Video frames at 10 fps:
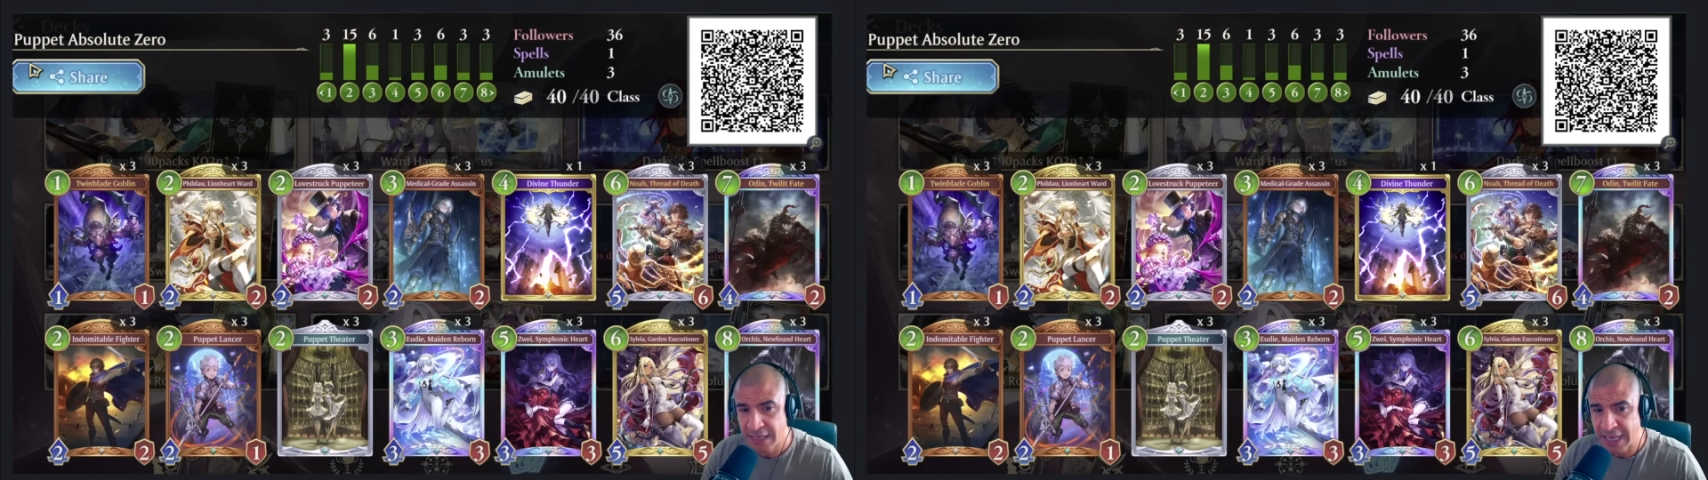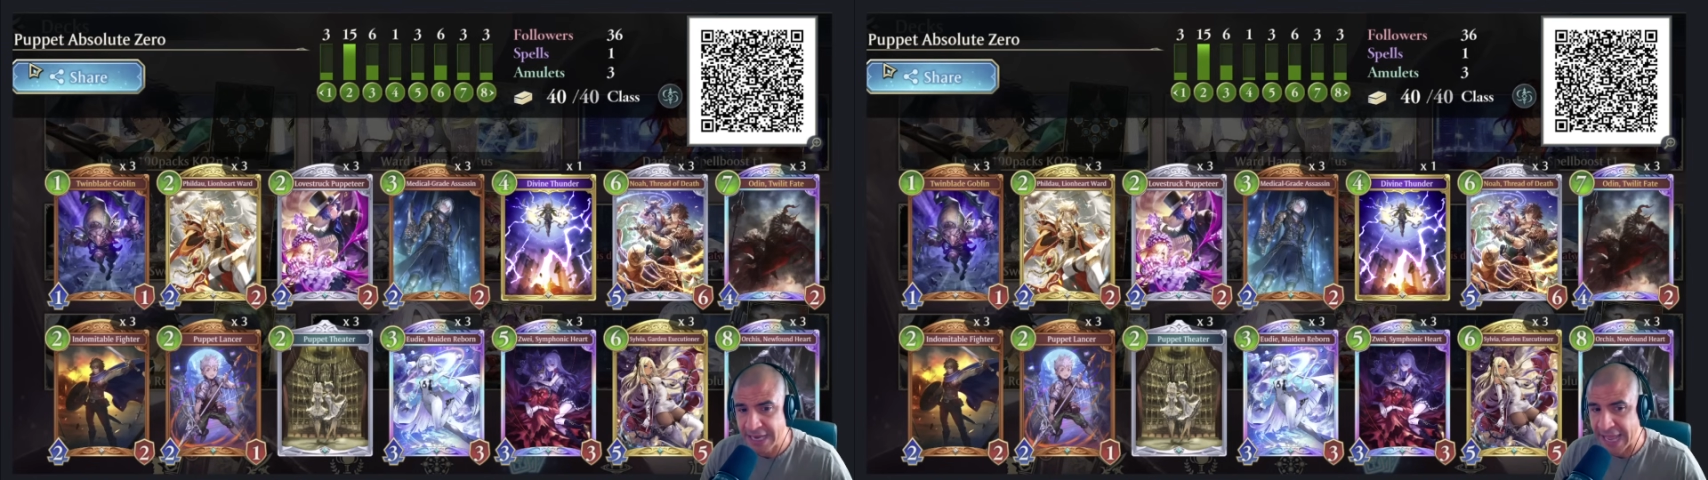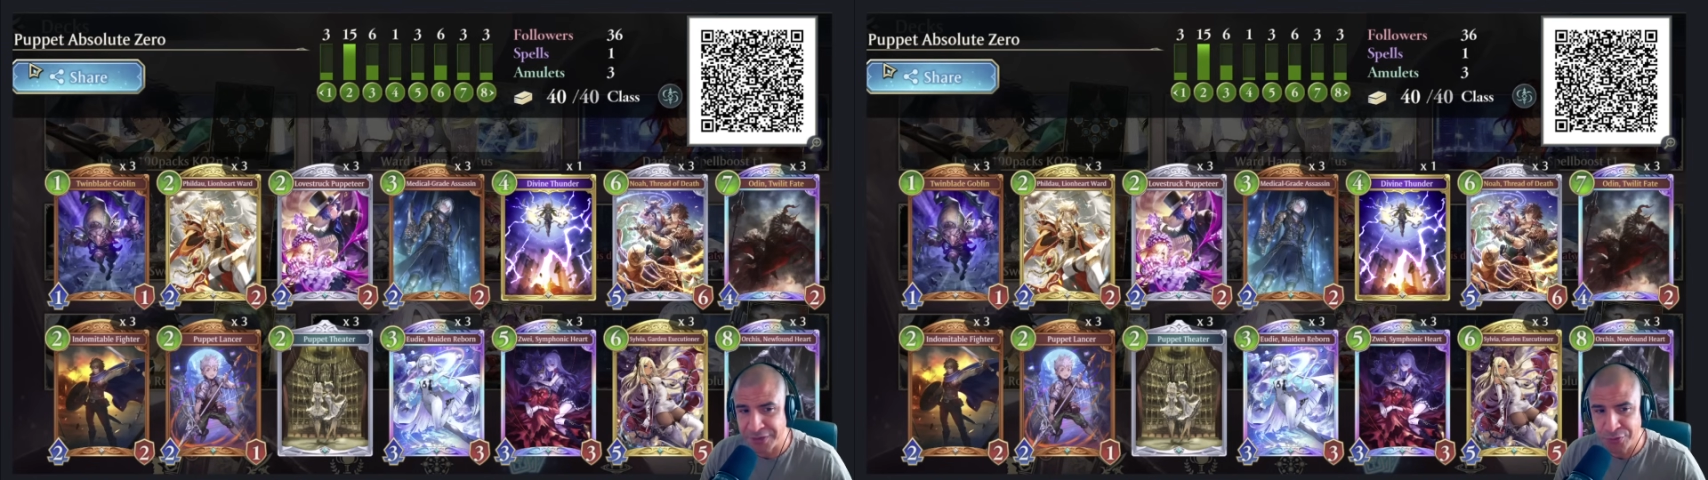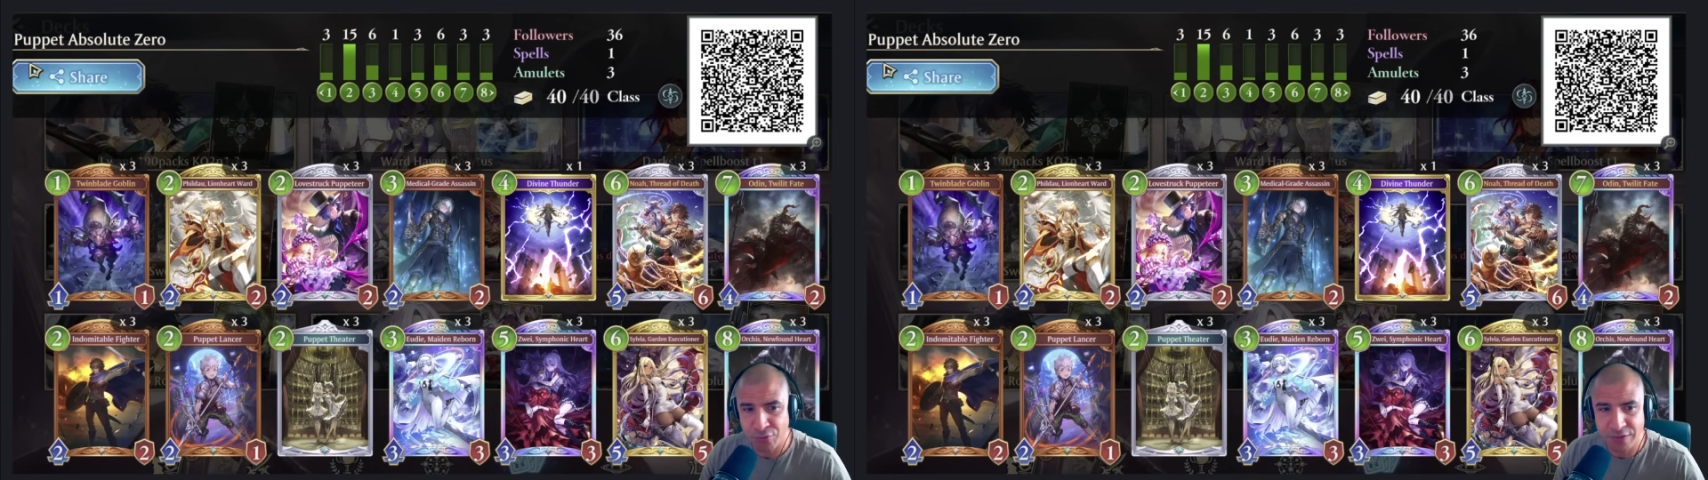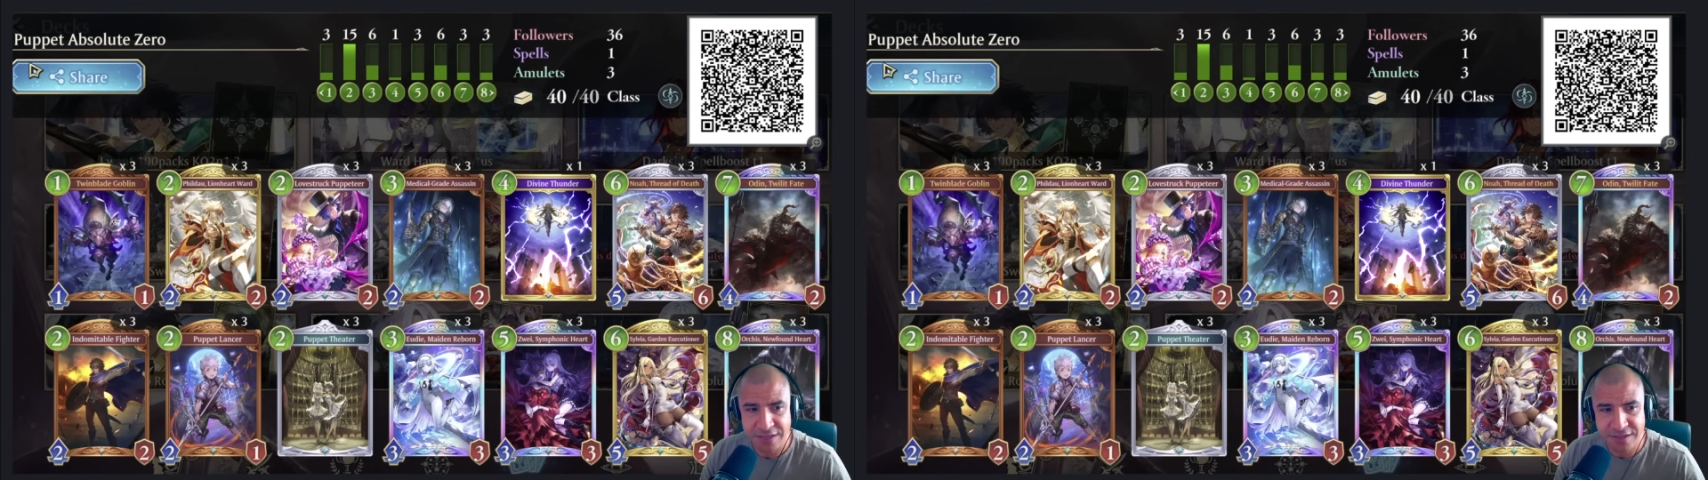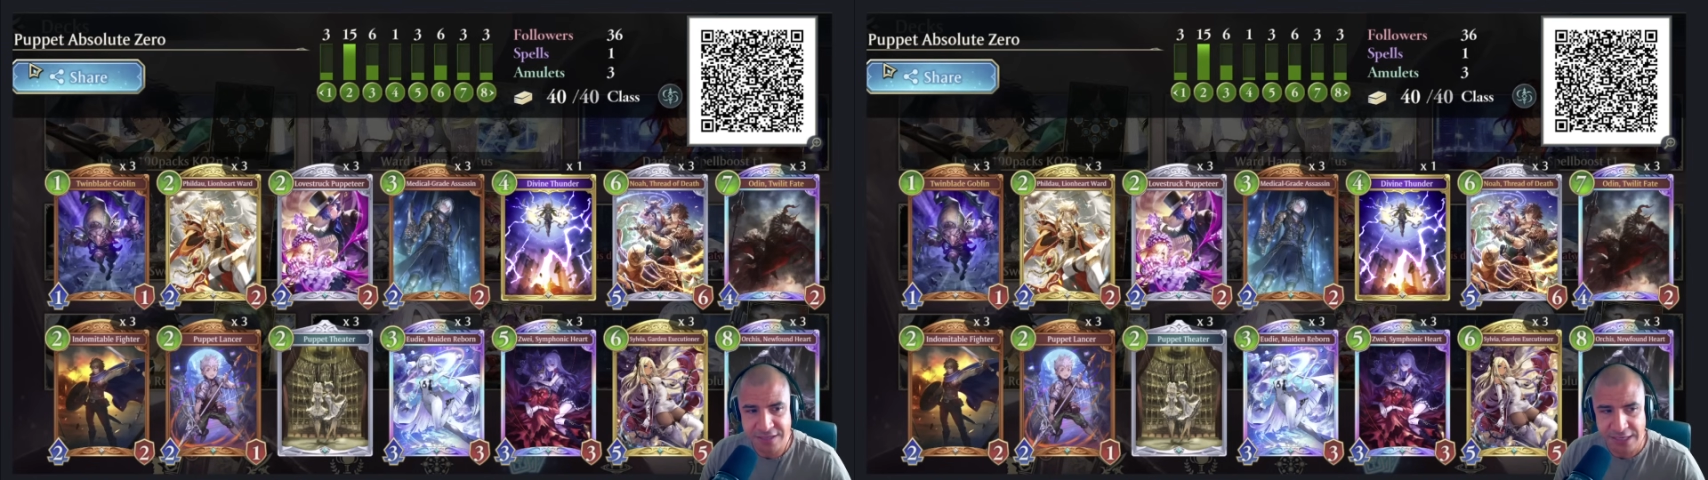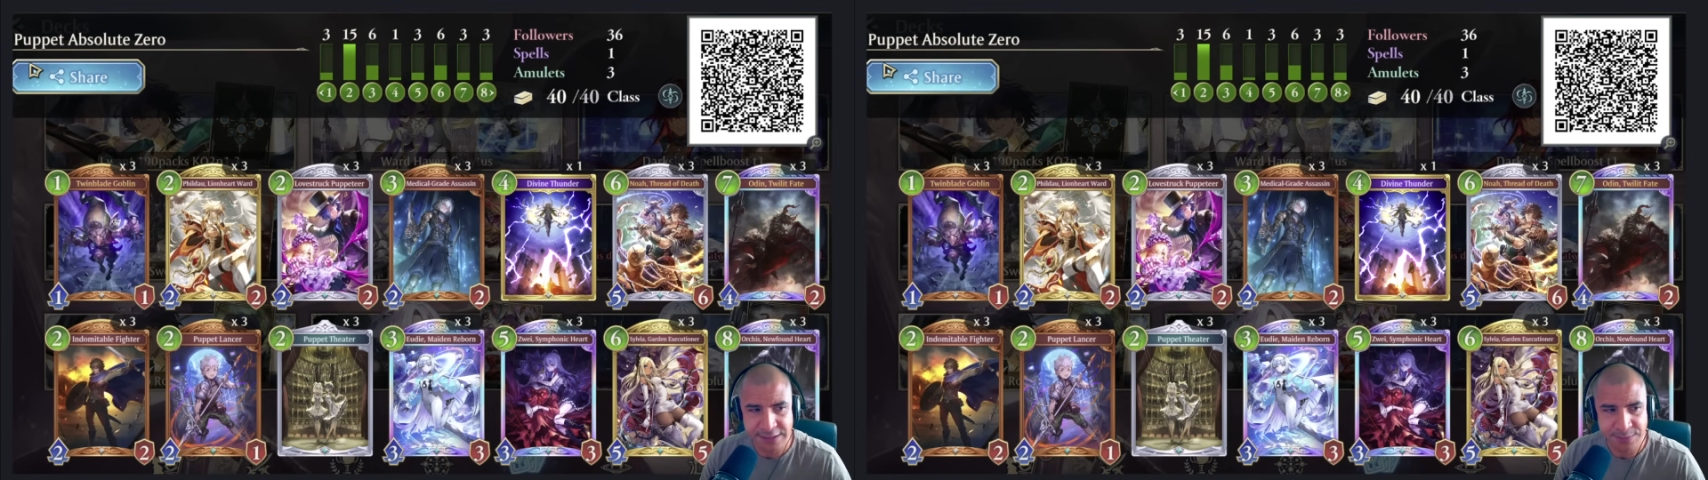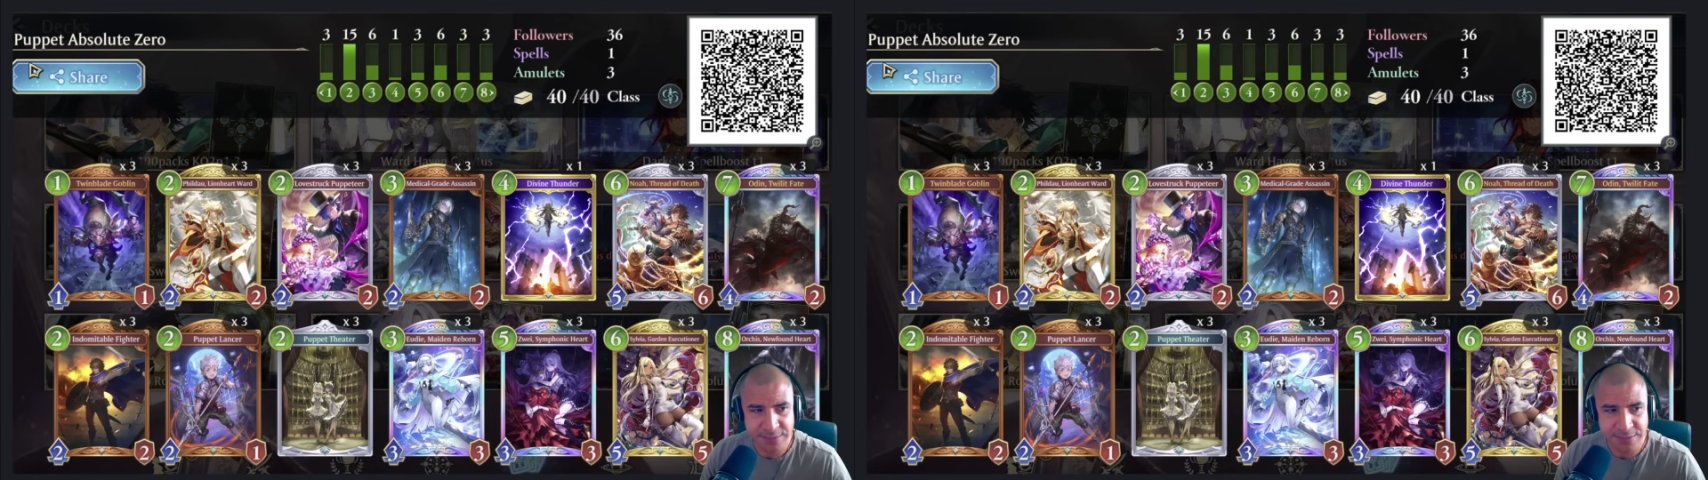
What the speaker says: Anangria that's hiding